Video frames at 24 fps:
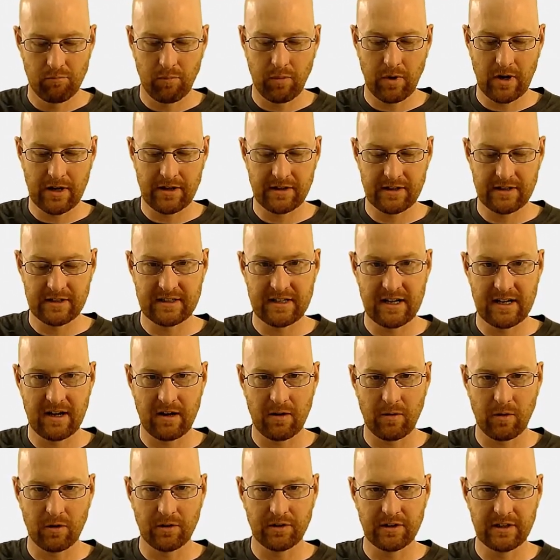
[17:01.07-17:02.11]
but these
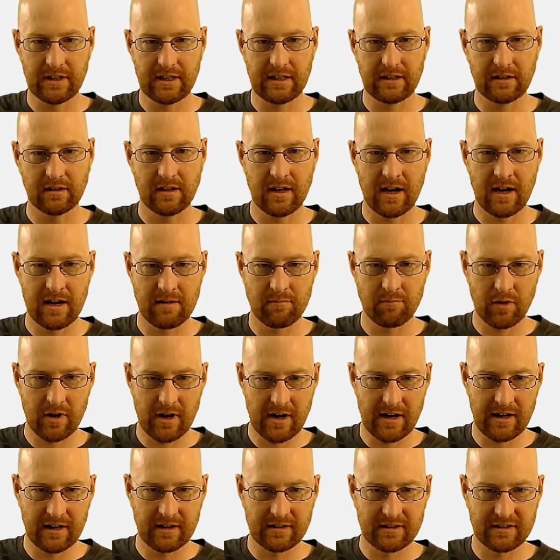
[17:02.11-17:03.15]
now all need line
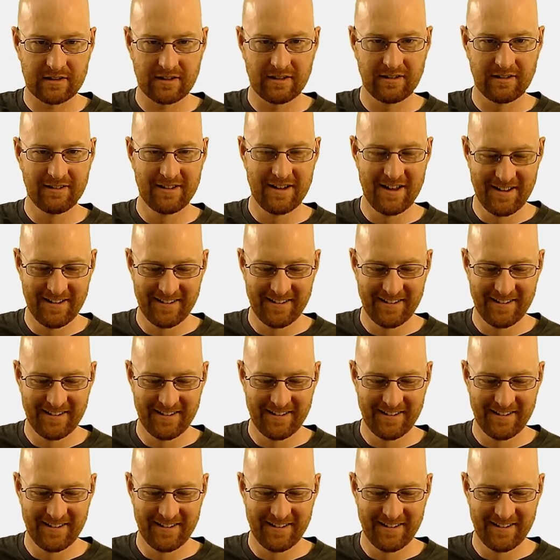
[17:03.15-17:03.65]
breaks.